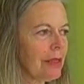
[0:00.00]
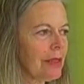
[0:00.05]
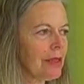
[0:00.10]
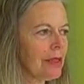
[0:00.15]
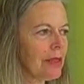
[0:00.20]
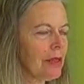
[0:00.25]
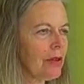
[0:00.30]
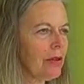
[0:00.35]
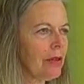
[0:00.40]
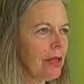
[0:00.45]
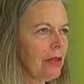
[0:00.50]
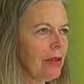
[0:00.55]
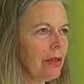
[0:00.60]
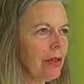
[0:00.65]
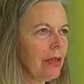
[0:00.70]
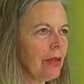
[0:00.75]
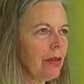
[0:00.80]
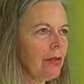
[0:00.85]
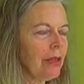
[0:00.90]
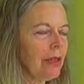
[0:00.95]
So you
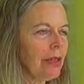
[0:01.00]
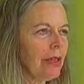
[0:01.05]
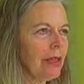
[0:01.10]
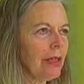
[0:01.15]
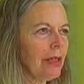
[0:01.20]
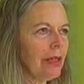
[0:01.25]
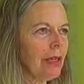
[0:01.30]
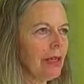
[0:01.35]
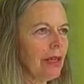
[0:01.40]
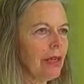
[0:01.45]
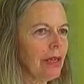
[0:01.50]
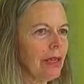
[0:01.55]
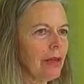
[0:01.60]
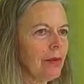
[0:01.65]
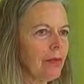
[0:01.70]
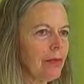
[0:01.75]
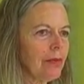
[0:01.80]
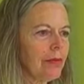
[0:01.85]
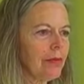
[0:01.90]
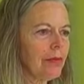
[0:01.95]
know
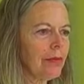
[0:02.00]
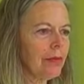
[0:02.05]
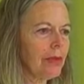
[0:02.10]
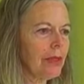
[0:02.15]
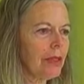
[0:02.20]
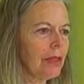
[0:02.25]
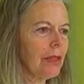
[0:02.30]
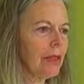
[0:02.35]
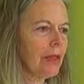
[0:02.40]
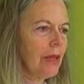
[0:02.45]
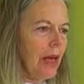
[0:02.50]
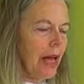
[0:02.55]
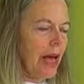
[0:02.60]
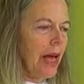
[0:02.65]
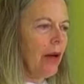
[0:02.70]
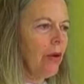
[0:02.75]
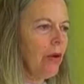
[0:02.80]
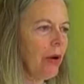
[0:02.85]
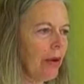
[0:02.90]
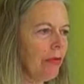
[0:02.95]
that
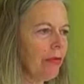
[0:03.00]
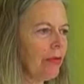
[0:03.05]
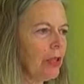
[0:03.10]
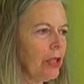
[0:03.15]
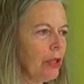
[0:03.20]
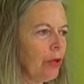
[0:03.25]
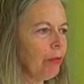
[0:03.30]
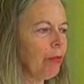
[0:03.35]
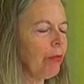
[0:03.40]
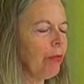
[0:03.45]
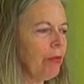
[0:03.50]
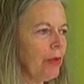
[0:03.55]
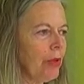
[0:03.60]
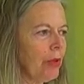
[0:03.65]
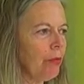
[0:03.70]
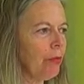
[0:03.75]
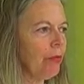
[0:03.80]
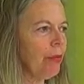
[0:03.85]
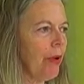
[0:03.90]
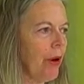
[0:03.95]
however
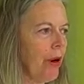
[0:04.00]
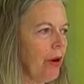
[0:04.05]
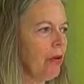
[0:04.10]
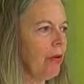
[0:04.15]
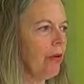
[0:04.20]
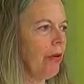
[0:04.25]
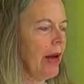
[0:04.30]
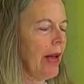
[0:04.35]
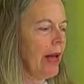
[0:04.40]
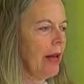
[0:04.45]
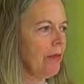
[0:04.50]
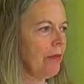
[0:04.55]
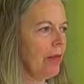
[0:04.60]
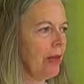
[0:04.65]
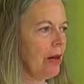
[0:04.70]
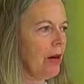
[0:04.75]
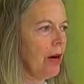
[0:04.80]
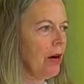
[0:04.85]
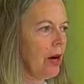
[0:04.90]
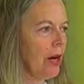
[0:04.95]
you program
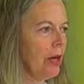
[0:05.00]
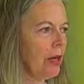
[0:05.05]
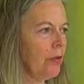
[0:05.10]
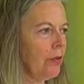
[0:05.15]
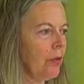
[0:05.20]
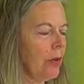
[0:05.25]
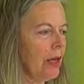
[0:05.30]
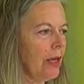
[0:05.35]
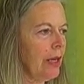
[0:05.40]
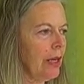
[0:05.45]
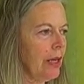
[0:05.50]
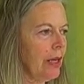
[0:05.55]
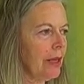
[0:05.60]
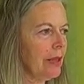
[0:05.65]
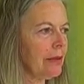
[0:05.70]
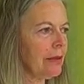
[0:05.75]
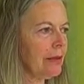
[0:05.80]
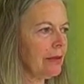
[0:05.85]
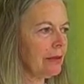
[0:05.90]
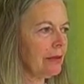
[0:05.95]
the
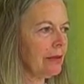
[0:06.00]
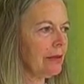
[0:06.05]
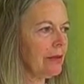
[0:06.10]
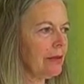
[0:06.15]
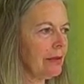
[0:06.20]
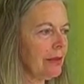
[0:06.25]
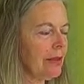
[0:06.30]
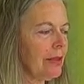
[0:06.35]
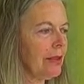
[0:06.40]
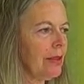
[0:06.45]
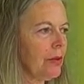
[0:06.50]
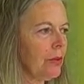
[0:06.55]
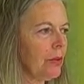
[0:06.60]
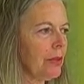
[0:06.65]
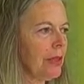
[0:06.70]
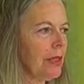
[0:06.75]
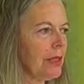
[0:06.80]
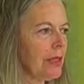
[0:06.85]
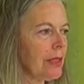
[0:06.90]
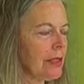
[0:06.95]
hardware
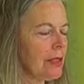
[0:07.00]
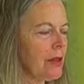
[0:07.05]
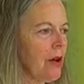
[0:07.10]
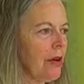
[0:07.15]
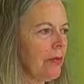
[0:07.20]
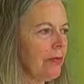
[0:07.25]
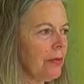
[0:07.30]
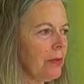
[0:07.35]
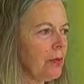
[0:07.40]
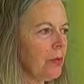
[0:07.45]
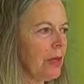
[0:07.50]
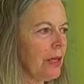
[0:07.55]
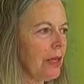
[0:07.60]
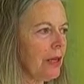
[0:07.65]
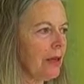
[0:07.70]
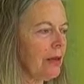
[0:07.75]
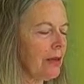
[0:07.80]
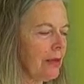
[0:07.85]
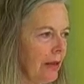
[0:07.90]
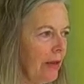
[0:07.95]
with the
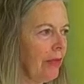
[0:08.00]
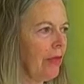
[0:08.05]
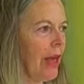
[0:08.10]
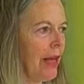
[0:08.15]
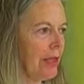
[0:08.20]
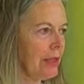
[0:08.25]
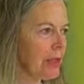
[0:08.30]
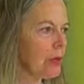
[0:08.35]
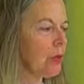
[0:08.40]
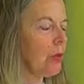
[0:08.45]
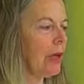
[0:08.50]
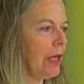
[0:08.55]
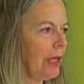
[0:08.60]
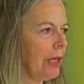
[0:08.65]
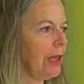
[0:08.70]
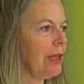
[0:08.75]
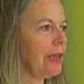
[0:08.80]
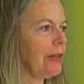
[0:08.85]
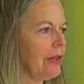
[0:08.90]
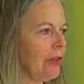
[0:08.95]
software, then that's what
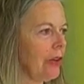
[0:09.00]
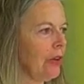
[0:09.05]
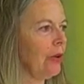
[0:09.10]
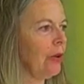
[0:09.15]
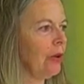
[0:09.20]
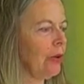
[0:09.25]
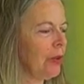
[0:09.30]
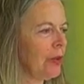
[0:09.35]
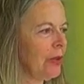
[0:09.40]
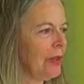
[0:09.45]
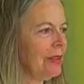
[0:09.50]
it'll do.